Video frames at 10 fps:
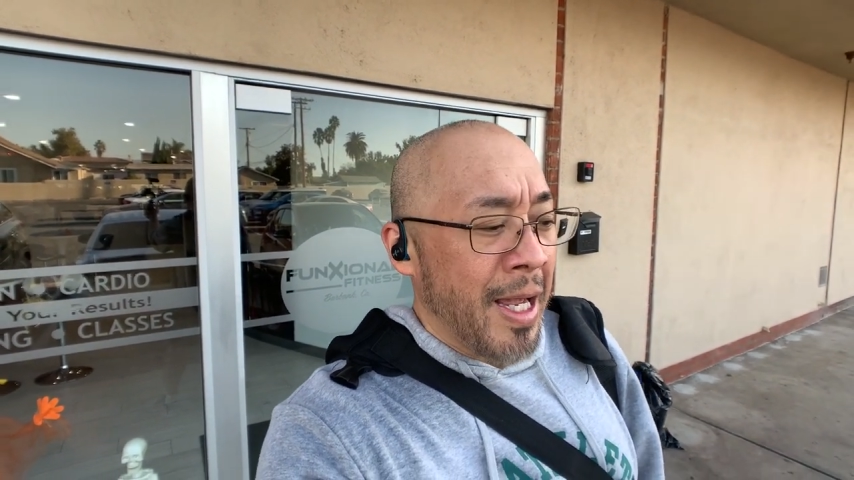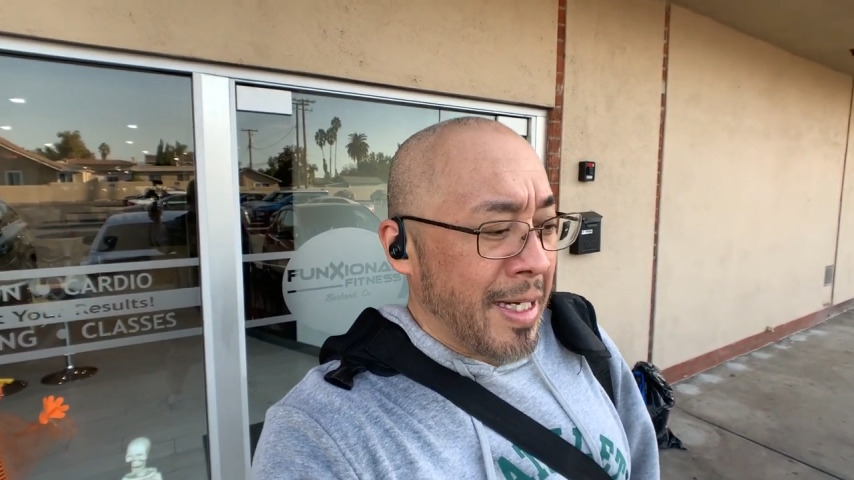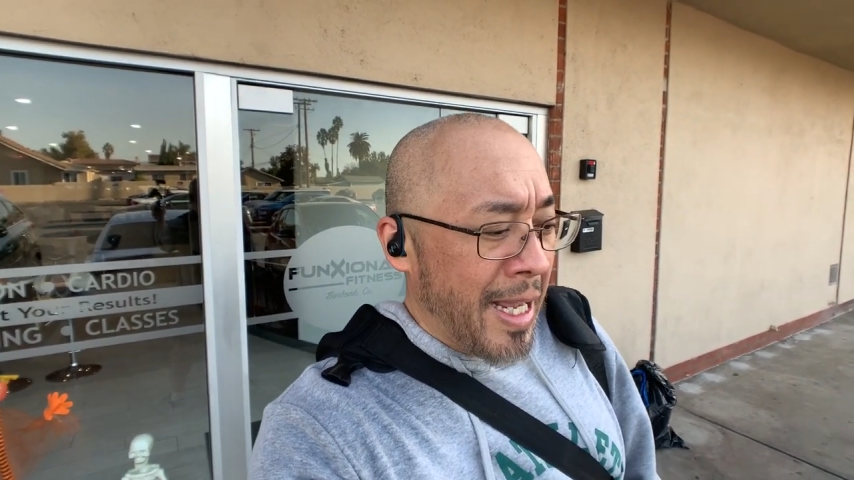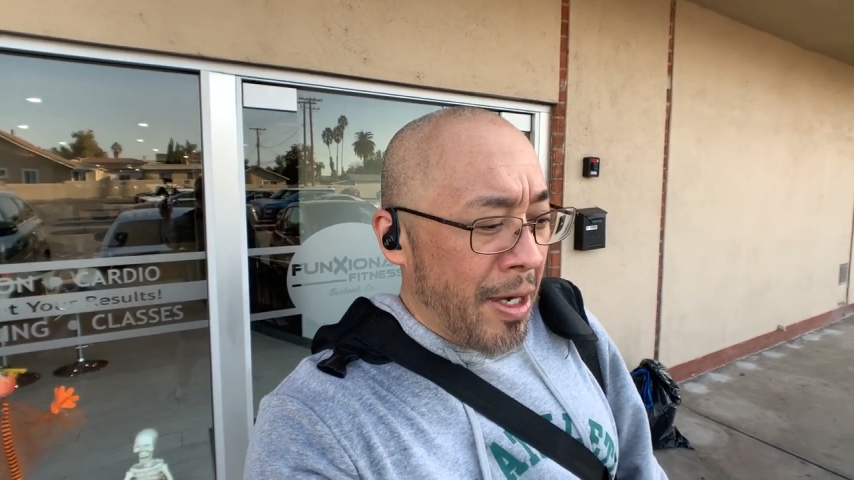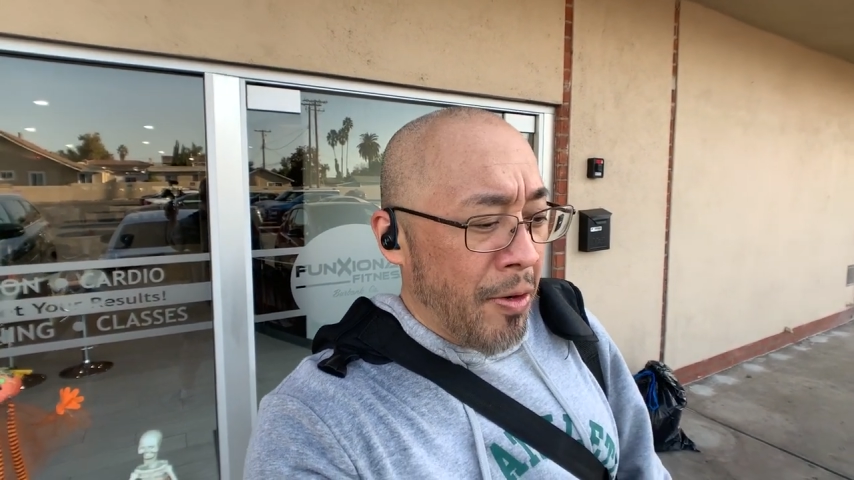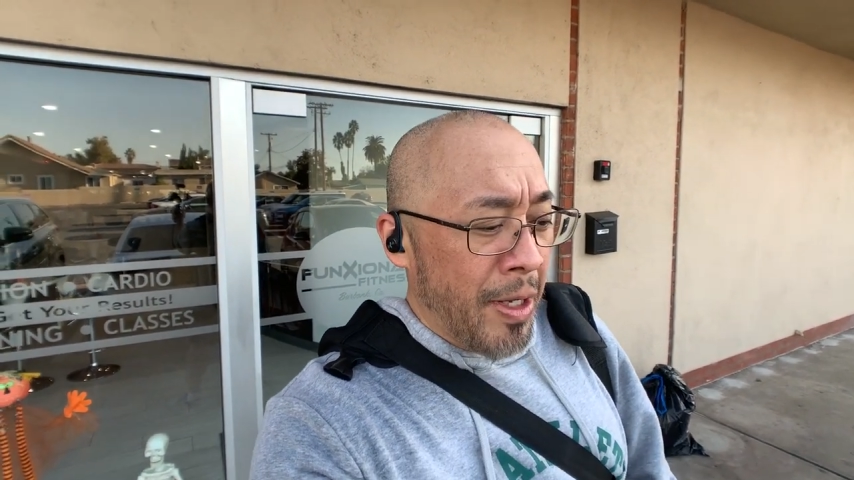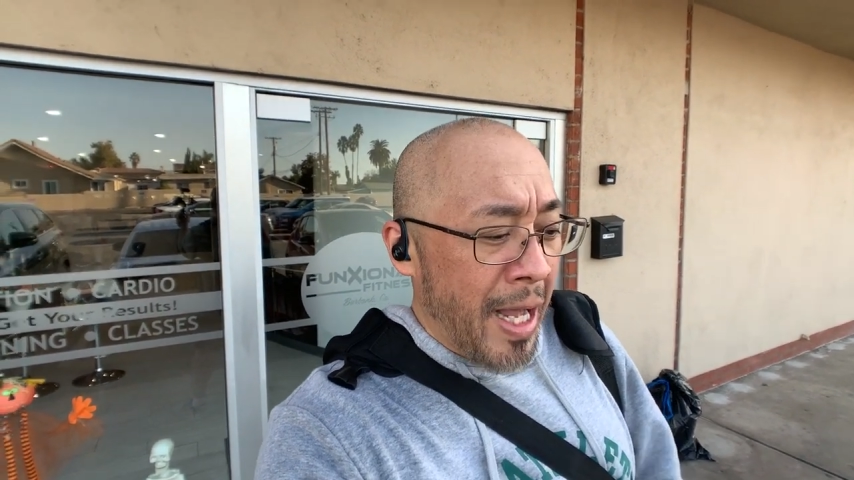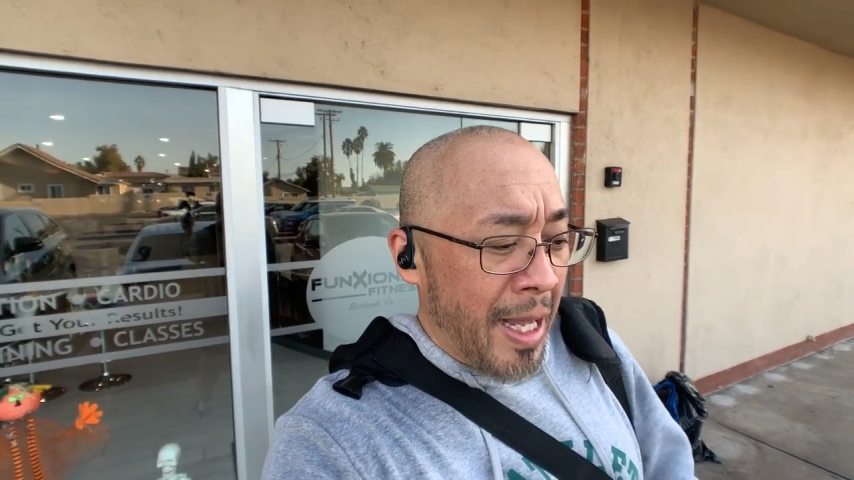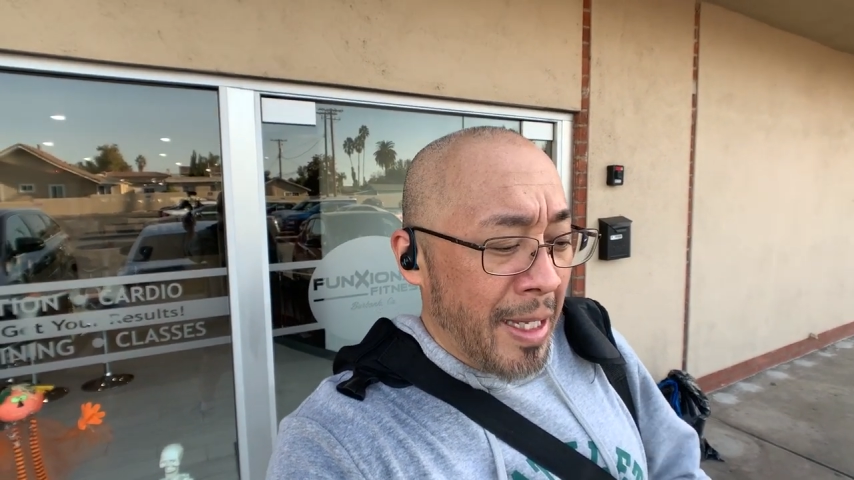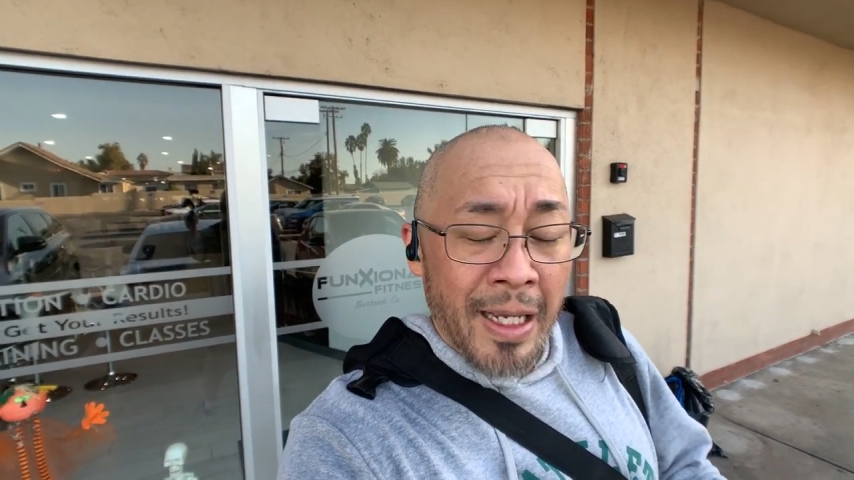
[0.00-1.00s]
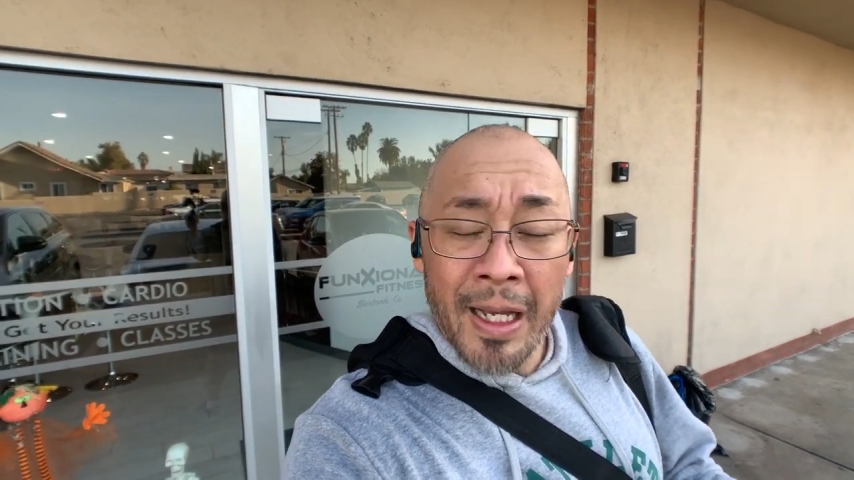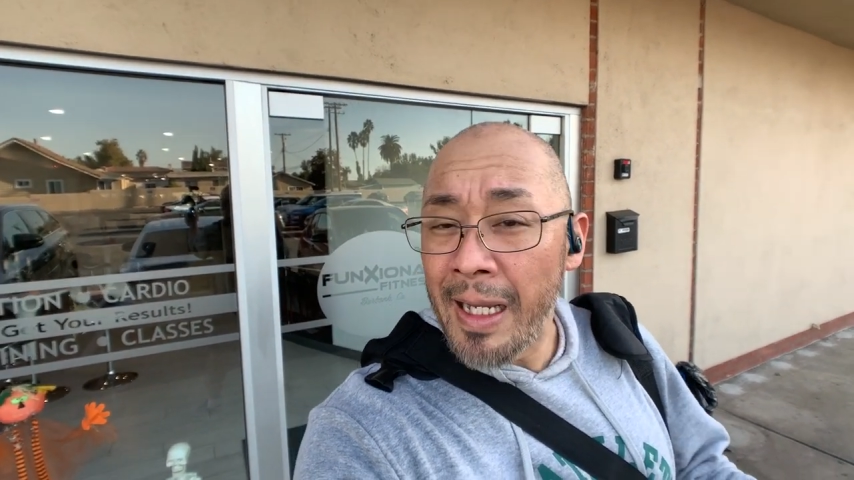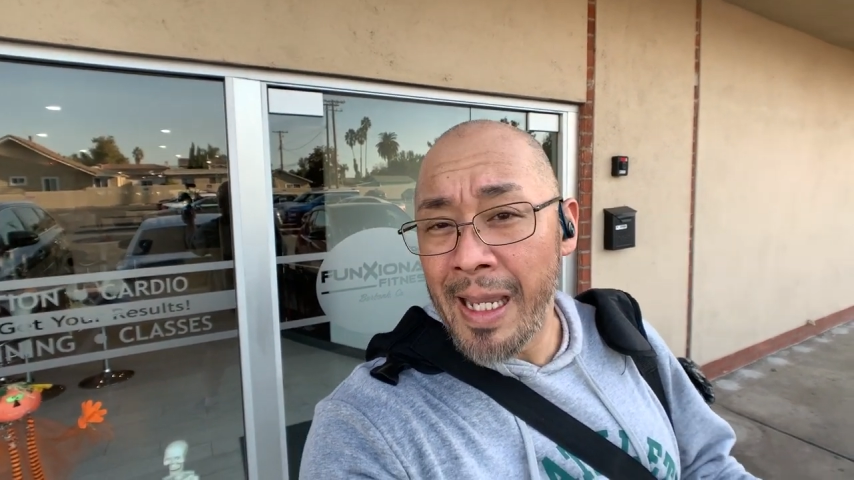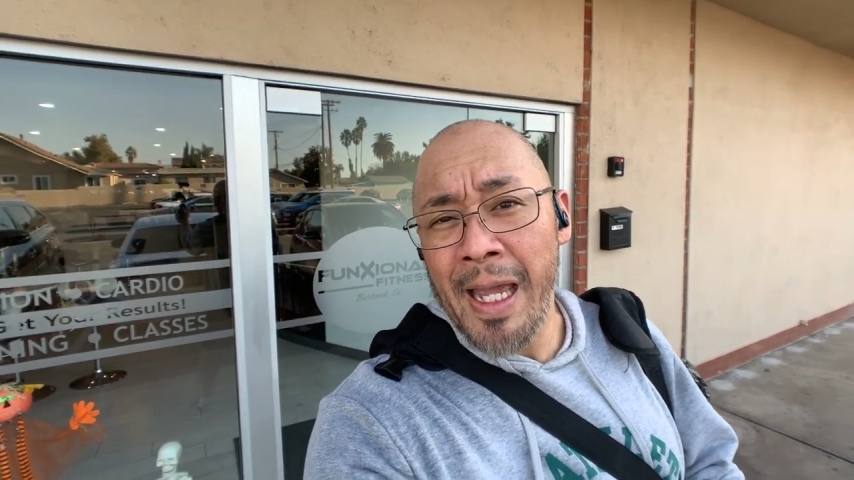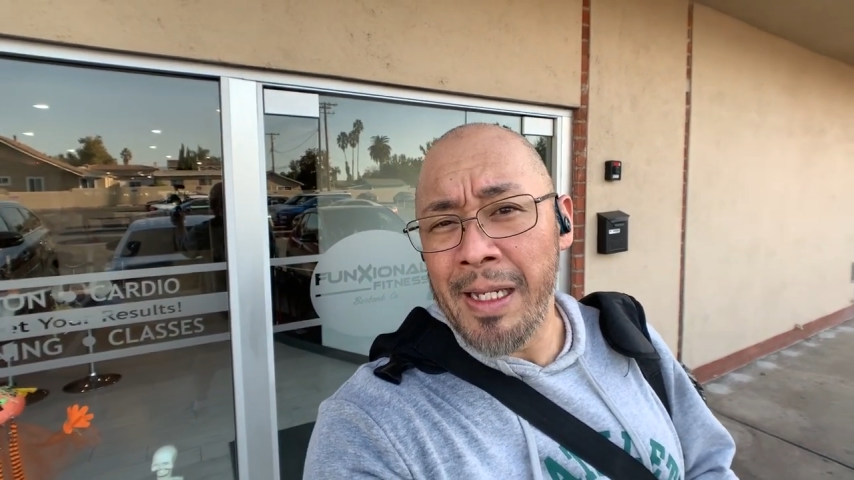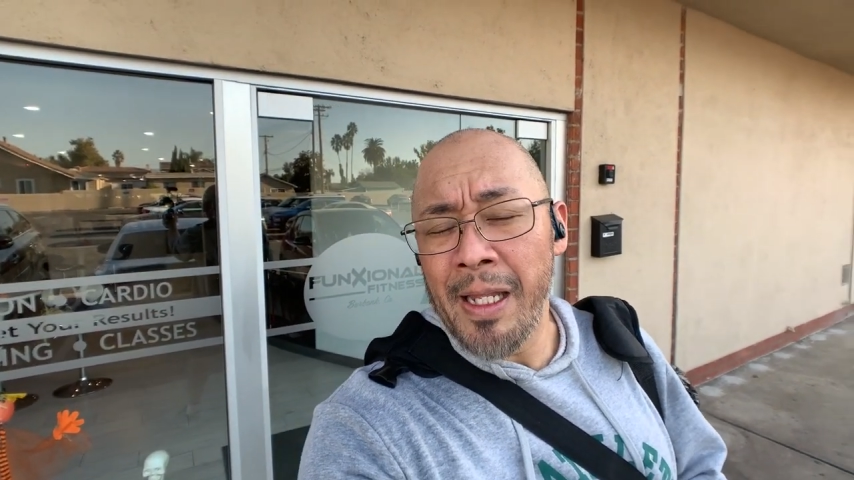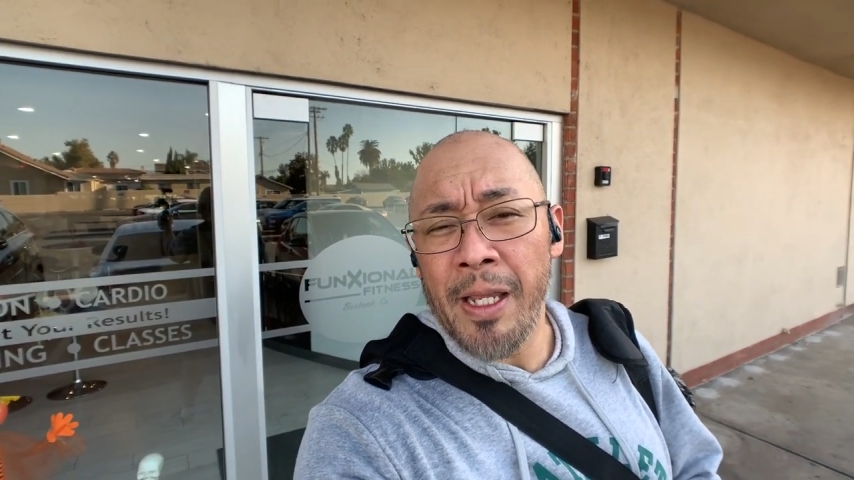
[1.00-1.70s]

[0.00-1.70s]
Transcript: Now, uh, again,